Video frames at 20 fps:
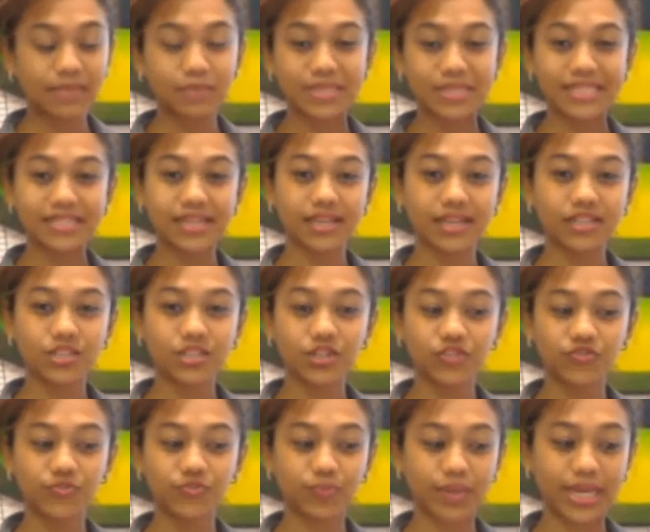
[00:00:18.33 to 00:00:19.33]
me start
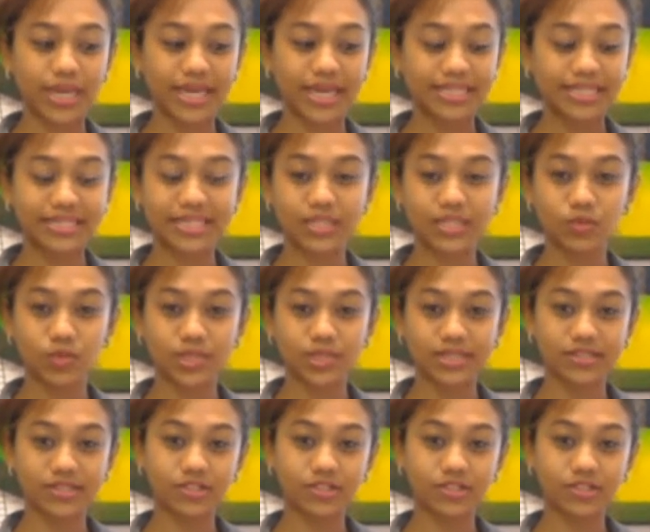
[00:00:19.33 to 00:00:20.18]
off by seeing how